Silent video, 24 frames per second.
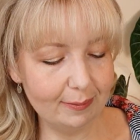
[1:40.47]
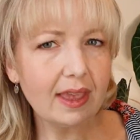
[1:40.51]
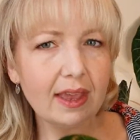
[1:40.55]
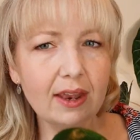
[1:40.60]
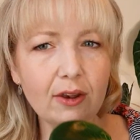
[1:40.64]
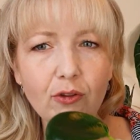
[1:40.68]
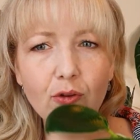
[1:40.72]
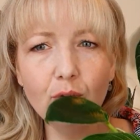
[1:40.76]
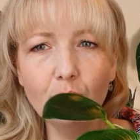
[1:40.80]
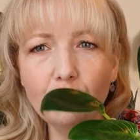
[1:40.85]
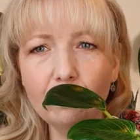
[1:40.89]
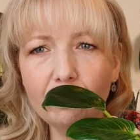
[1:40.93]

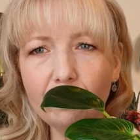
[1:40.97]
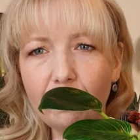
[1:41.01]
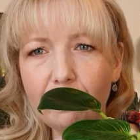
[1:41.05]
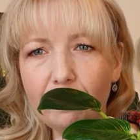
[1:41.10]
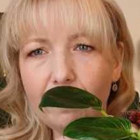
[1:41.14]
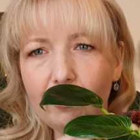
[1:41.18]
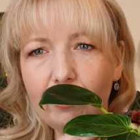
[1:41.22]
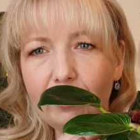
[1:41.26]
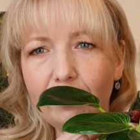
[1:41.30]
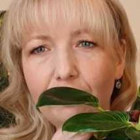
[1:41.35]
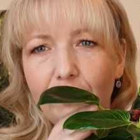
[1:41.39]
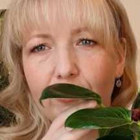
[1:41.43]
It's also
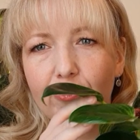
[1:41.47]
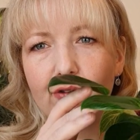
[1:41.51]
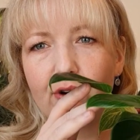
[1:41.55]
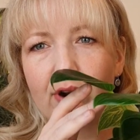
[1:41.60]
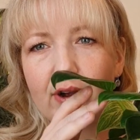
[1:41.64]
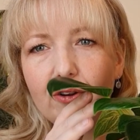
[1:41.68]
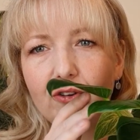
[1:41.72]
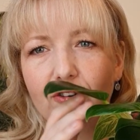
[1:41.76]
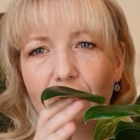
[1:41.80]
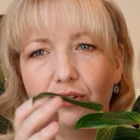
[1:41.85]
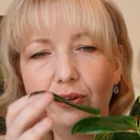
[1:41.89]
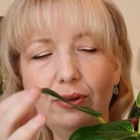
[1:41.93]
very
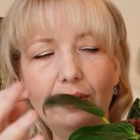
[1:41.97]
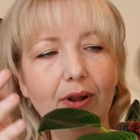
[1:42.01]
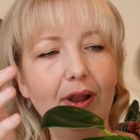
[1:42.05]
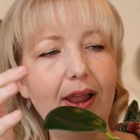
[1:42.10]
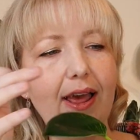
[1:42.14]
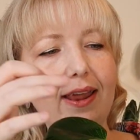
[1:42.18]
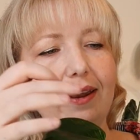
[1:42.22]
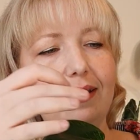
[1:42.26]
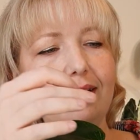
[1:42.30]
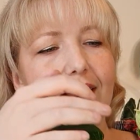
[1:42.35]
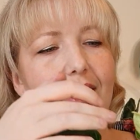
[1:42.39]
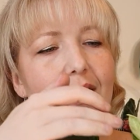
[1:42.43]
structural
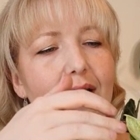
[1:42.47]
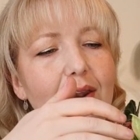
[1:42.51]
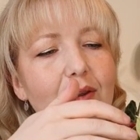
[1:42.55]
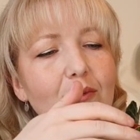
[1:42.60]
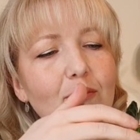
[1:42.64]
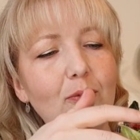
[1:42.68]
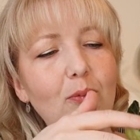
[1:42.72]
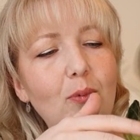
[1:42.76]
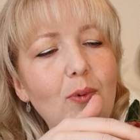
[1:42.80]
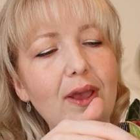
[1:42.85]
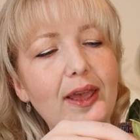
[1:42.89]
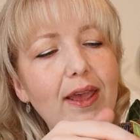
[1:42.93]
and kind
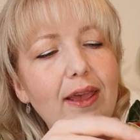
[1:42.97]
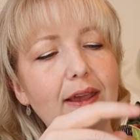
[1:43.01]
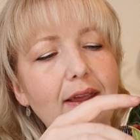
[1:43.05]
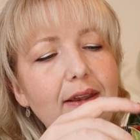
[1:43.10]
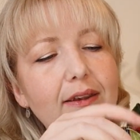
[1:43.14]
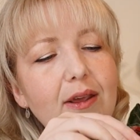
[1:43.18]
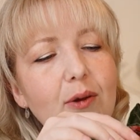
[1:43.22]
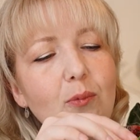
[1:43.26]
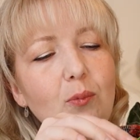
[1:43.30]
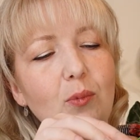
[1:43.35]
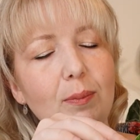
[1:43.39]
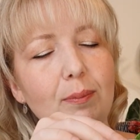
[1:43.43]
of weird.
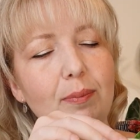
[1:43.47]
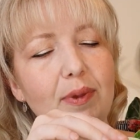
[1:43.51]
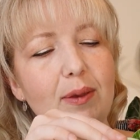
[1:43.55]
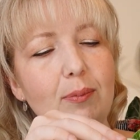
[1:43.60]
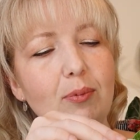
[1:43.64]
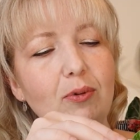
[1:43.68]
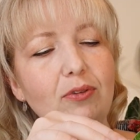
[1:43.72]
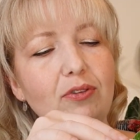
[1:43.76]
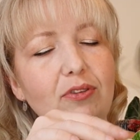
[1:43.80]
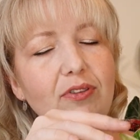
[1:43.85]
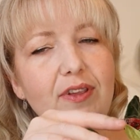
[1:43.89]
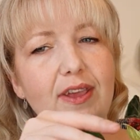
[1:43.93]
And when people
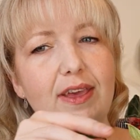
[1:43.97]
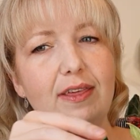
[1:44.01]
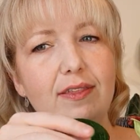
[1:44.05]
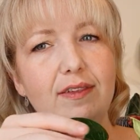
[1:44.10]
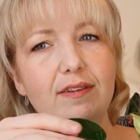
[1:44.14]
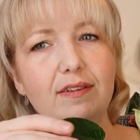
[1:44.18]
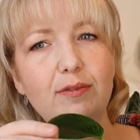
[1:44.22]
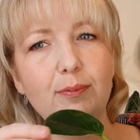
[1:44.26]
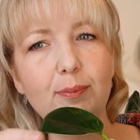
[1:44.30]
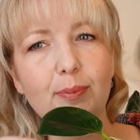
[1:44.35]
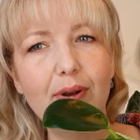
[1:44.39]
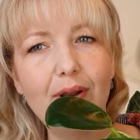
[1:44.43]
see
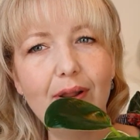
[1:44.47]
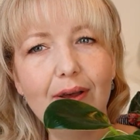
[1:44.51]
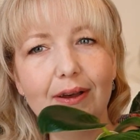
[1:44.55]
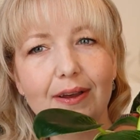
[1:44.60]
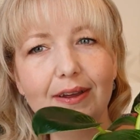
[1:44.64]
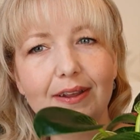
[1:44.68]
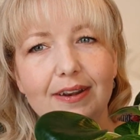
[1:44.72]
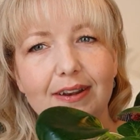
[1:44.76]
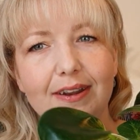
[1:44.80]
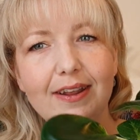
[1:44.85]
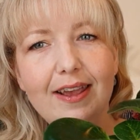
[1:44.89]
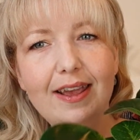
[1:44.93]
this
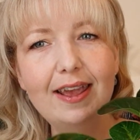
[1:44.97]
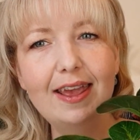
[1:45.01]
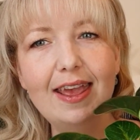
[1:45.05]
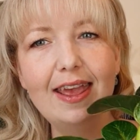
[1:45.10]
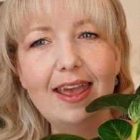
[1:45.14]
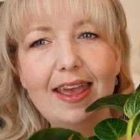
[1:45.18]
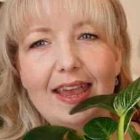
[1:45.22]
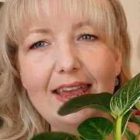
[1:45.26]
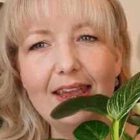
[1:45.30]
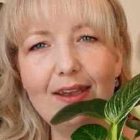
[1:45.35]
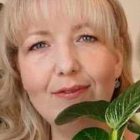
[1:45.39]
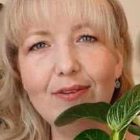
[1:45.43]
plant,
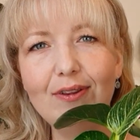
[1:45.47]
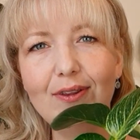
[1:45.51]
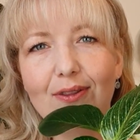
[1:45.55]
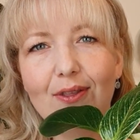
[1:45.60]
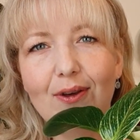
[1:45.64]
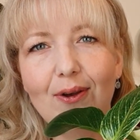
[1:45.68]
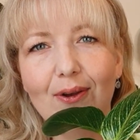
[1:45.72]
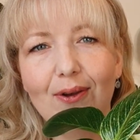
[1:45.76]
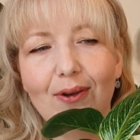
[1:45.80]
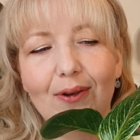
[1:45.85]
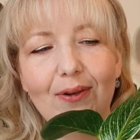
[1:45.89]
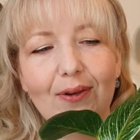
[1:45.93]
even
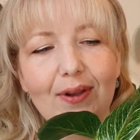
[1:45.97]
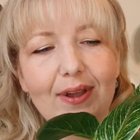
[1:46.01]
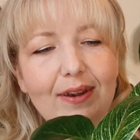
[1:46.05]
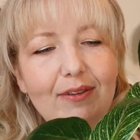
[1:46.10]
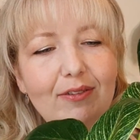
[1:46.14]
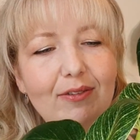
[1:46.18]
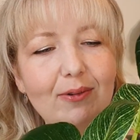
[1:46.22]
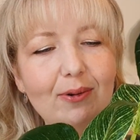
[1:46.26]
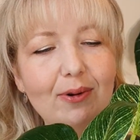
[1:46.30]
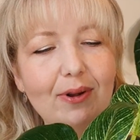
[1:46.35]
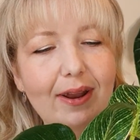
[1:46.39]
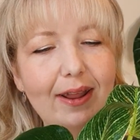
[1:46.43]
though it's
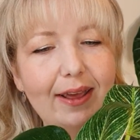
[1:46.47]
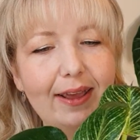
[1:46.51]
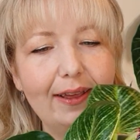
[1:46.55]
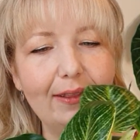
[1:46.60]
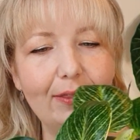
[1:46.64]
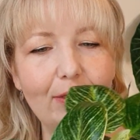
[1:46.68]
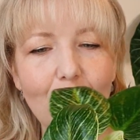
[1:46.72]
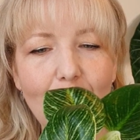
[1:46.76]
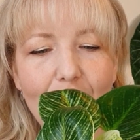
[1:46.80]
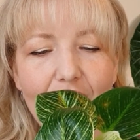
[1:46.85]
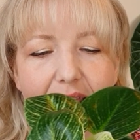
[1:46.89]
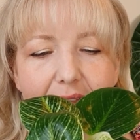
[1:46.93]
not like
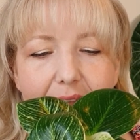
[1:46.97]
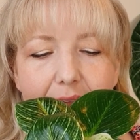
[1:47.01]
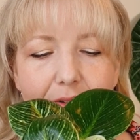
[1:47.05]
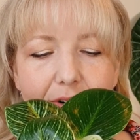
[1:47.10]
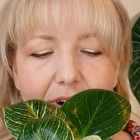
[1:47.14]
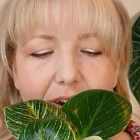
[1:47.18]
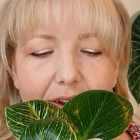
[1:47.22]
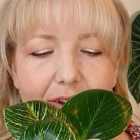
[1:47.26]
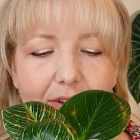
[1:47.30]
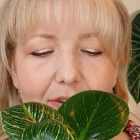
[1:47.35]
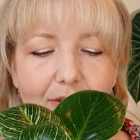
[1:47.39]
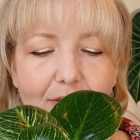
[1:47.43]
the
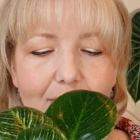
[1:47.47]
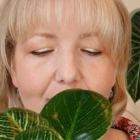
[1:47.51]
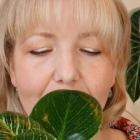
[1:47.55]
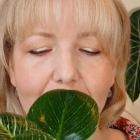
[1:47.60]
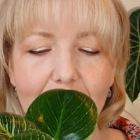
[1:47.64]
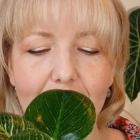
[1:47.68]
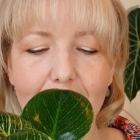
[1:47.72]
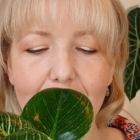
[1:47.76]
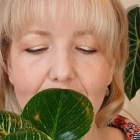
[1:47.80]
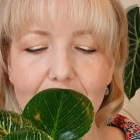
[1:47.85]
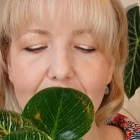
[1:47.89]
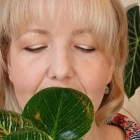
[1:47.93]
rarest or
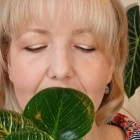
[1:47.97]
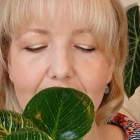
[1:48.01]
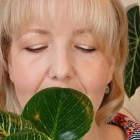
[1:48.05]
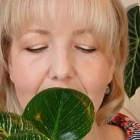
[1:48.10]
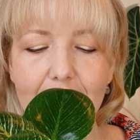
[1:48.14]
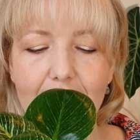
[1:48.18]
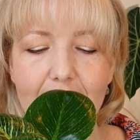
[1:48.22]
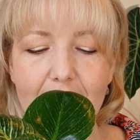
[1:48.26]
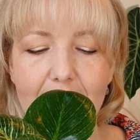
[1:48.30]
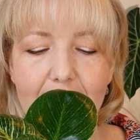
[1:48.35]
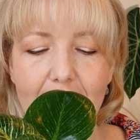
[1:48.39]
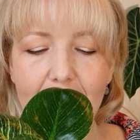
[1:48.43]
anything,
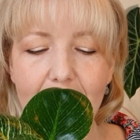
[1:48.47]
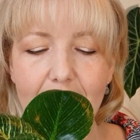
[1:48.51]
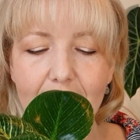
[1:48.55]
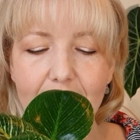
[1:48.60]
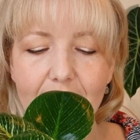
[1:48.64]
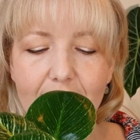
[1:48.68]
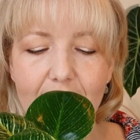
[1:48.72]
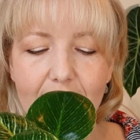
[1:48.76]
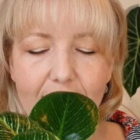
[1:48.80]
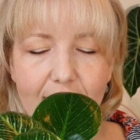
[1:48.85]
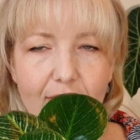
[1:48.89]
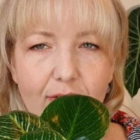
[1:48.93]

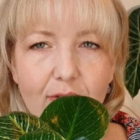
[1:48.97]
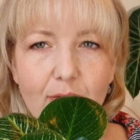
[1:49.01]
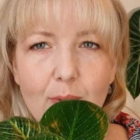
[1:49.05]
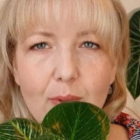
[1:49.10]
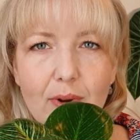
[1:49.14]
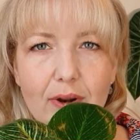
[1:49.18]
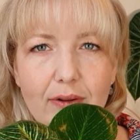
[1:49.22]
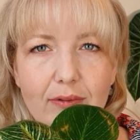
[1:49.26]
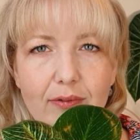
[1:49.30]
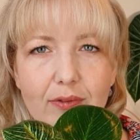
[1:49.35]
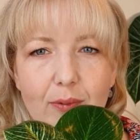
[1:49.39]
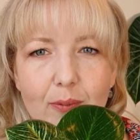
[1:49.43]
this is
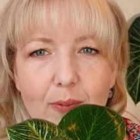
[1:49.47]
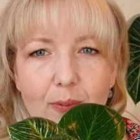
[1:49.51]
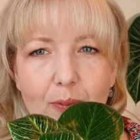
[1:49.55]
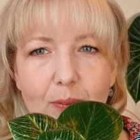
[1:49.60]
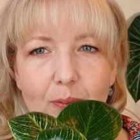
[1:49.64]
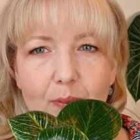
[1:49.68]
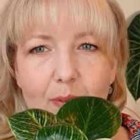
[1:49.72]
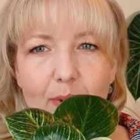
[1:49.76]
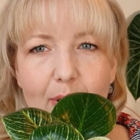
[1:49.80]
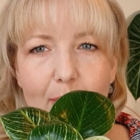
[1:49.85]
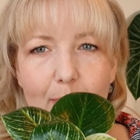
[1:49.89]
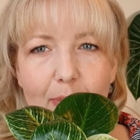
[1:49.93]
one of
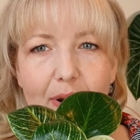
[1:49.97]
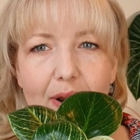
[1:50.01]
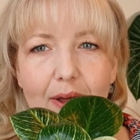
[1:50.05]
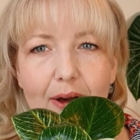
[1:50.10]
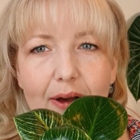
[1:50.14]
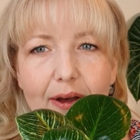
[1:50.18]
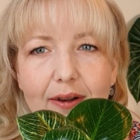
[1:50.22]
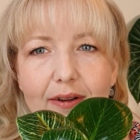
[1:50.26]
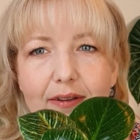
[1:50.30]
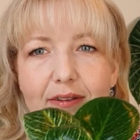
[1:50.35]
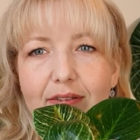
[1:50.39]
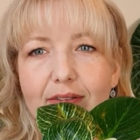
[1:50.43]
my
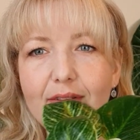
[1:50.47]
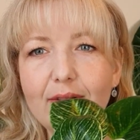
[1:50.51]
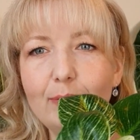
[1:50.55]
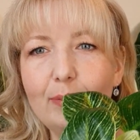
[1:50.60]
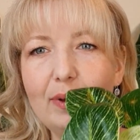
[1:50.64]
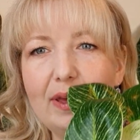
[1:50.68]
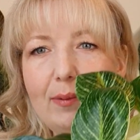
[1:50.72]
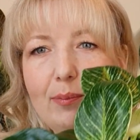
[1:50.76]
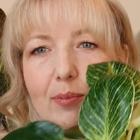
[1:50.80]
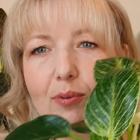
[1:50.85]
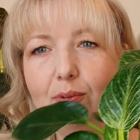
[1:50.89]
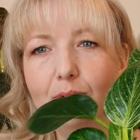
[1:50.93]
plants that
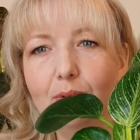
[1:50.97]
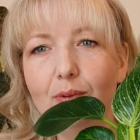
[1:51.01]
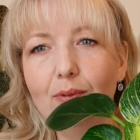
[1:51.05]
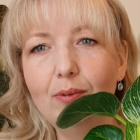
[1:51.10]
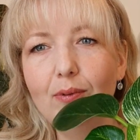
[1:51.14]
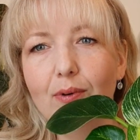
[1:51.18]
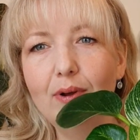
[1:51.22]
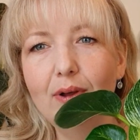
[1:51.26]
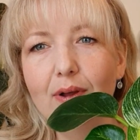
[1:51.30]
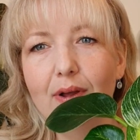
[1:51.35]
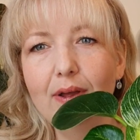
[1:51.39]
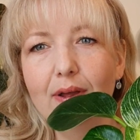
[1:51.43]
people
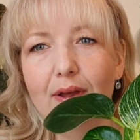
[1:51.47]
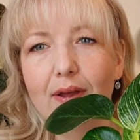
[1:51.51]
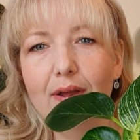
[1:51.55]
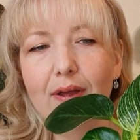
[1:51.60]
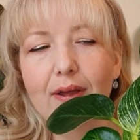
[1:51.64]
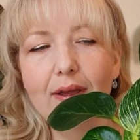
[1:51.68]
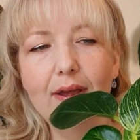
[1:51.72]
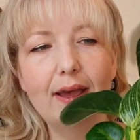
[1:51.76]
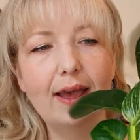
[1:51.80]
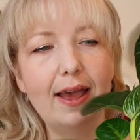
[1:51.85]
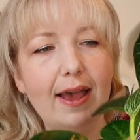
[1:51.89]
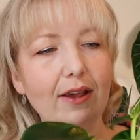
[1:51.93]

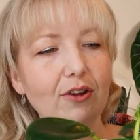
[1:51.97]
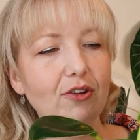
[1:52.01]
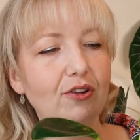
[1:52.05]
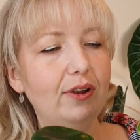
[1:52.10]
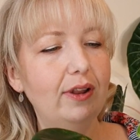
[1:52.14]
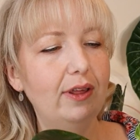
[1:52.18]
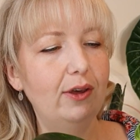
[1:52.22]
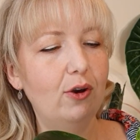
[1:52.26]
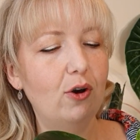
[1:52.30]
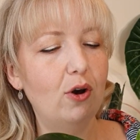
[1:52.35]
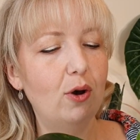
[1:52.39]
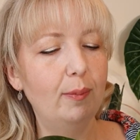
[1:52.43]
actually
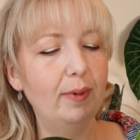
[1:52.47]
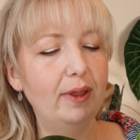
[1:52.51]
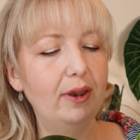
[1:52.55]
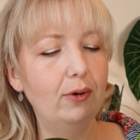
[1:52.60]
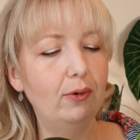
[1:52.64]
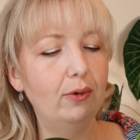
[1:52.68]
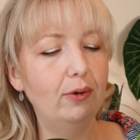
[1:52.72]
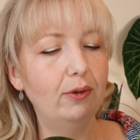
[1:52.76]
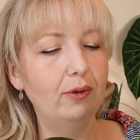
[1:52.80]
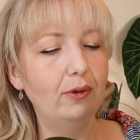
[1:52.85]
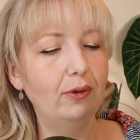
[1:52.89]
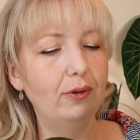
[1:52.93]
comment
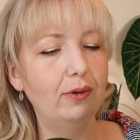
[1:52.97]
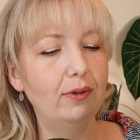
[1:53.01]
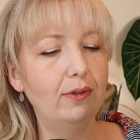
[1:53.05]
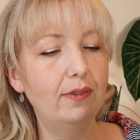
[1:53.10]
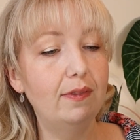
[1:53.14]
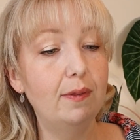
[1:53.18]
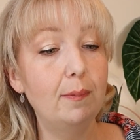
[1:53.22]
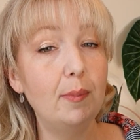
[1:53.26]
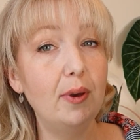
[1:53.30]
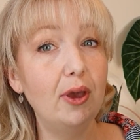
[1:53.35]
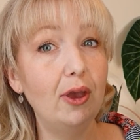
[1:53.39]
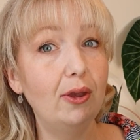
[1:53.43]
on the
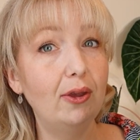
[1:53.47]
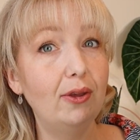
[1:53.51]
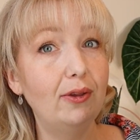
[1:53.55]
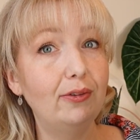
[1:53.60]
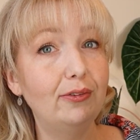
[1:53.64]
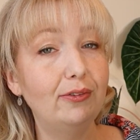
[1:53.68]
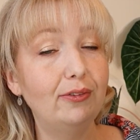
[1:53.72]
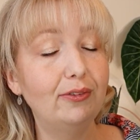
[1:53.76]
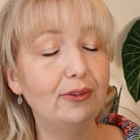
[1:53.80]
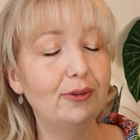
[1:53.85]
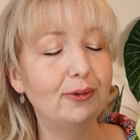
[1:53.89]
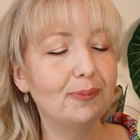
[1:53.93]

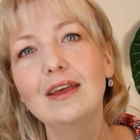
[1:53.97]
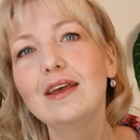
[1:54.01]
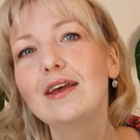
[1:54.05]
most.